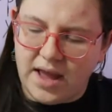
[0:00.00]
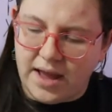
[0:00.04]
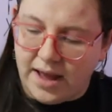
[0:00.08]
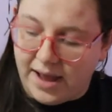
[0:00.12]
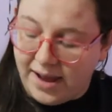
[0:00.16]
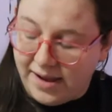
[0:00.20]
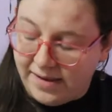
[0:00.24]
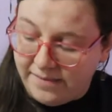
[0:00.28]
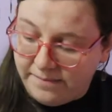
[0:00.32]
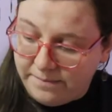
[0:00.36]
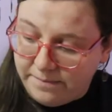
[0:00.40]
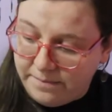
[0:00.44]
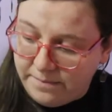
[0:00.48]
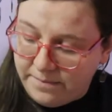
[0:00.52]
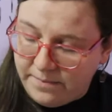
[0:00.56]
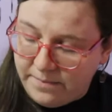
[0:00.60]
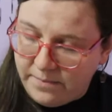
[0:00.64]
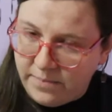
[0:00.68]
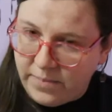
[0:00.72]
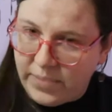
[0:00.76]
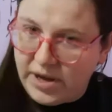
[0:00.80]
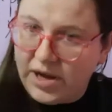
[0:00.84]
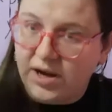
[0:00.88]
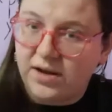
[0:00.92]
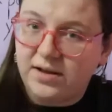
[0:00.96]
I
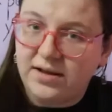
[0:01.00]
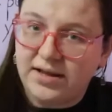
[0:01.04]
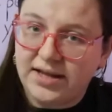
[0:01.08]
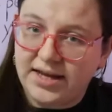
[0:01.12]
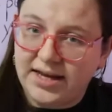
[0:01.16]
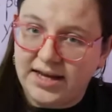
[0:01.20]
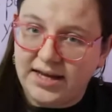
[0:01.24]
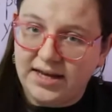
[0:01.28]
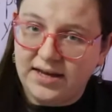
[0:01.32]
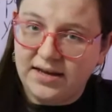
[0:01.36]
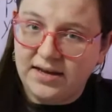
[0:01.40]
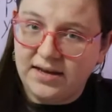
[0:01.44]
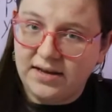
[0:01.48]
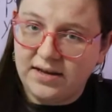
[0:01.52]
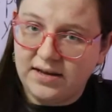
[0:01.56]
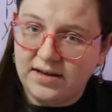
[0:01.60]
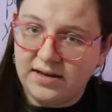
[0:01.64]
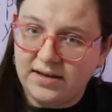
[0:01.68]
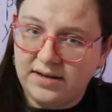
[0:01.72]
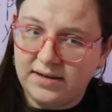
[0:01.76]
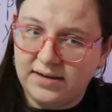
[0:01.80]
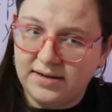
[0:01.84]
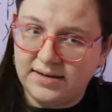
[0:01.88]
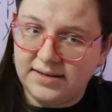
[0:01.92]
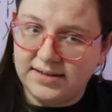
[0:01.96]
barely
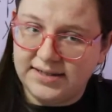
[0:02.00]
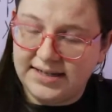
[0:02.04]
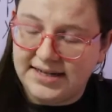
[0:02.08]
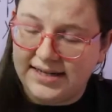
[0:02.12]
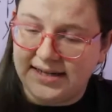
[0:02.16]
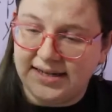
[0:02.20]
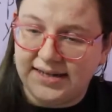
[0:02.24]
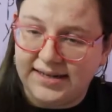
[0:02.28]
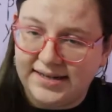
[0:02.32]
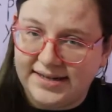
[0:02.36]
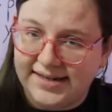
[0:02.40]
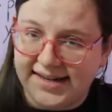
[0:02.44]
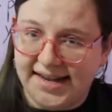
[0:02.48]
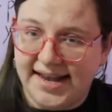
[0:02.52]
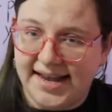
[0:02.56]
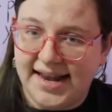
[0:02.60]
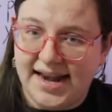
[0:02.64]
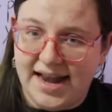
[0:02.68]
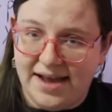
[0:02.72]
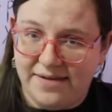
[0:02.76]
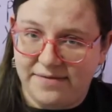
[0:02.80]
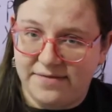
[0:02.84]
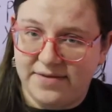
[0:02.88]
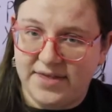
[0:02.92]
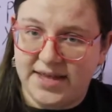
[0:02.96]
didn't
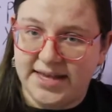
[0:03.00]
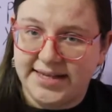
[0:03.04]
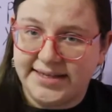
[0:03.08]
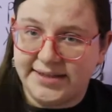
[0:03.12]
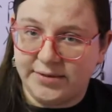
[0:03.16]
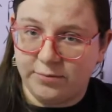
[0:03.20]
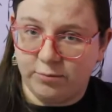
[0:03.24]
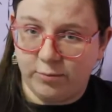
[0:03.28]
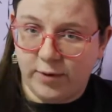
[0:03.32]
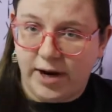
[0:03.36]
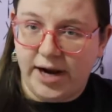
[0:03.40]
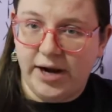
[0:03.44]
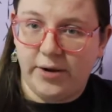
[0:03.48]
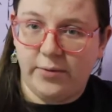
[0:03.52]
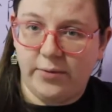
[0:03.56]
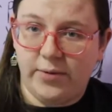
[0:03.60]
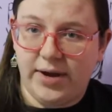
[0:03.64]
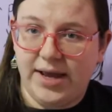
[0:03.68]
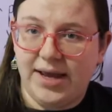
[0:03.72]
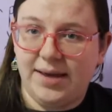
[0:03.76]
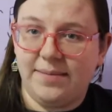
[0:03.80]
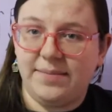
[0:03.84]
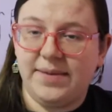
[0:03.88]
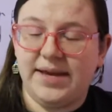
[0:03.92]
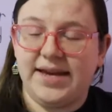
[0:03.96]
DNF this right
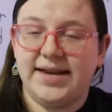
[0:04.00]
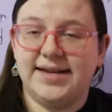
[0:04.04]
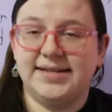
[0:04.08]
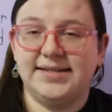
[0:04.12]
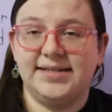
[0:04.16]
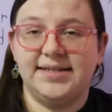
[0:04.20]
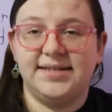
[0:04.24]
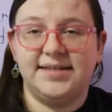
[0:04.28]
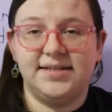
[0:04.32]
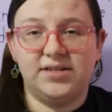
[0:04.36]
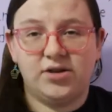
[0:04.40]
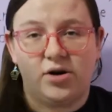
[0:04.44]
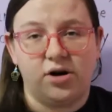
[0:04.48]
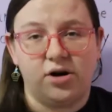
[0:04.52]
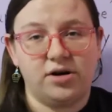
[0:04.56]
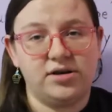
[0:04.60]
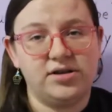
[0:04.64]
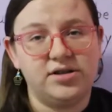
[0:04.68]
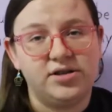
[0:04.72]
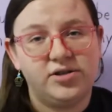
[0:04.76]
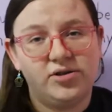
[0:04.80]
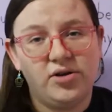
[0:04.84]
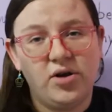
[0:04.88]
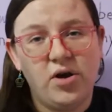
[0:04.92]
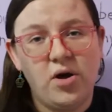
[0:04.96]
away because it
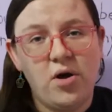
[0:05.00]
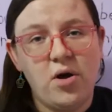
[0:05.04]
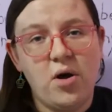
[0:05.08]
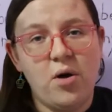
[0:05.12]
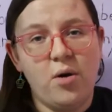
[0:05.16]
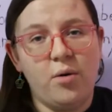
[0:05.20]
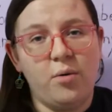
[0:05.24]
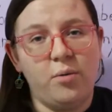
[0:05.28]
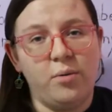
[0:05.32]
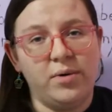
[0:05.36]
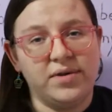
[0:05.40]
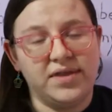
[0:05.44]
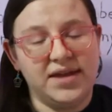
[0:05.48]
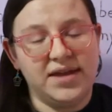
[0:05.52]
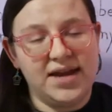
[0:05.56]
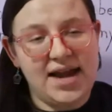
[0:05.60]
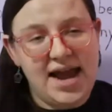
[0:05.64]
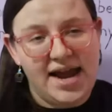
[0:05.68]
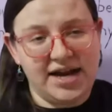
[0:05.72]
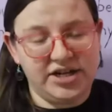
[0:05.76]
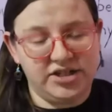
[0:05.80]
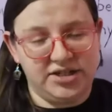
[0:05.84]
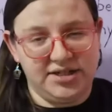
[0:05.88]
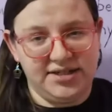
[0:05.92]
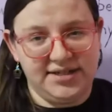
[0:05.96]
starts with an
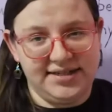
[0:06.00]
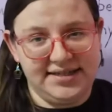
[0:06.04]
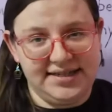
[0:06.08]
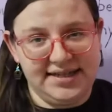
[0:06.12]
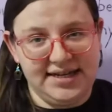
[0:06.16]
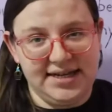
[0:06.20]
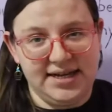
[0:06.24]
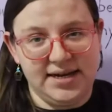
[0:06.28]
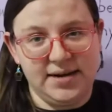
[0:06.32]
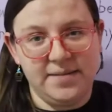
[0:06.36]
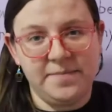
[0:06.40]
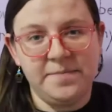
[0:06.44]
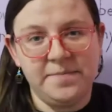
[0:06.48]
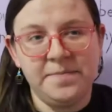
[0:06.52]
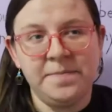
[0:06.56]
action scene.